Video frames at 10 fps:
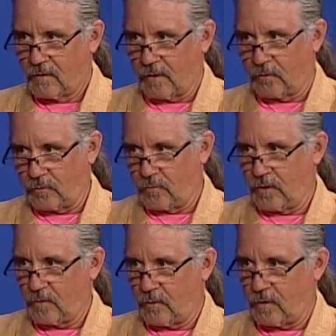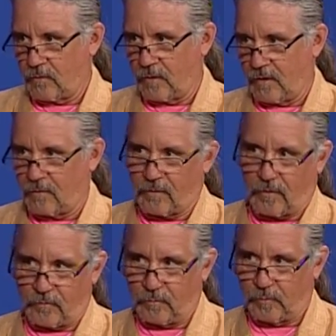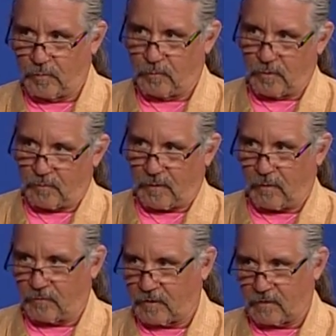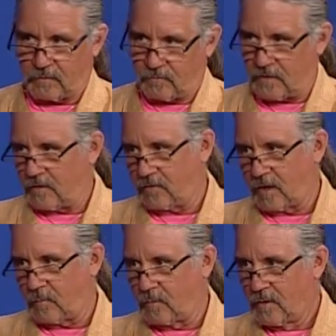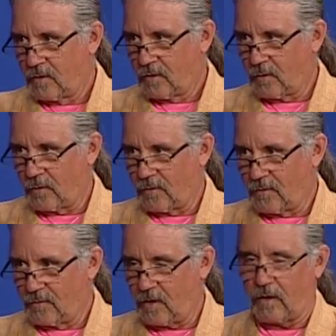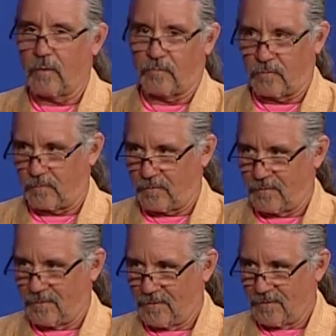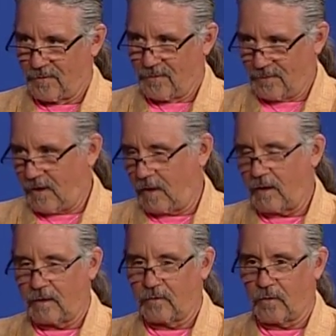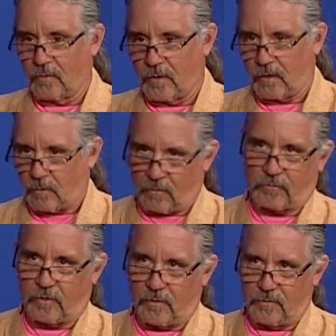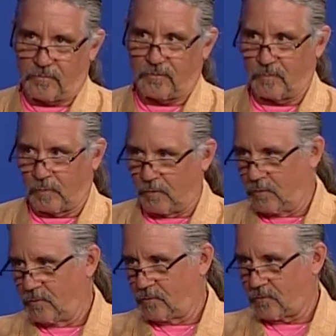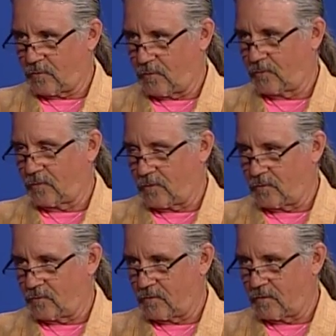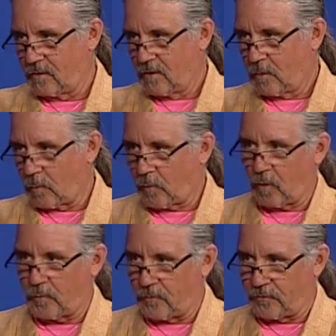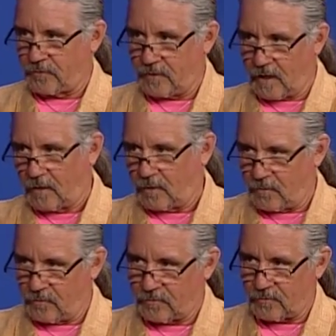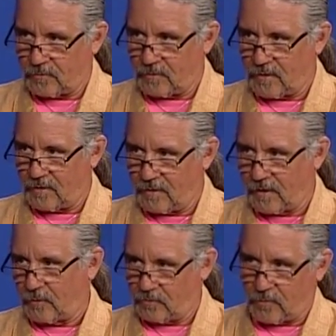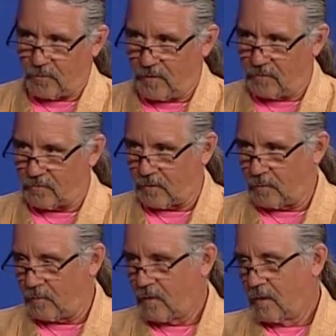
I don't do green, green, green, or I don't do blue, blue. I always like to change it up. Oh, really? Yeah, from go scarf from, to scarf. Yeah, I like to yeah. go like earth tones to blues, mm -hmm. or mm-hmm. earth tones to, or purples to yellows, or then yellows and orange, or, um,